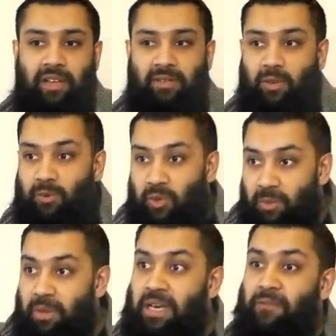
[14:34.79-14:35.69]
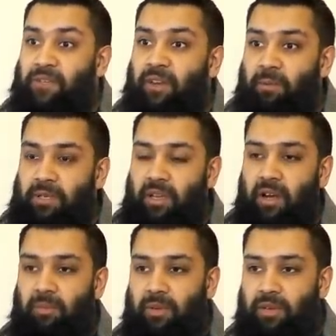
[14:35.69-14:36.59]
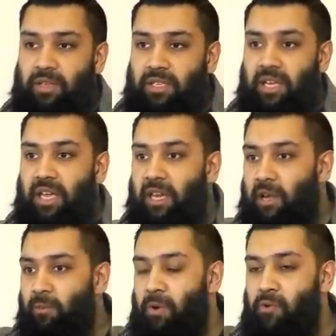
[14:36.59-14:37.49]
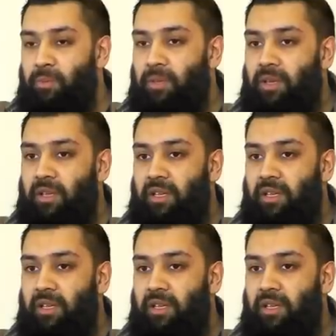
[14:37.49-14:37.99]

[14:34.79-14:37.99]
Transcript: And so Rasulullah lifted up his garment and said, Here, now poke me.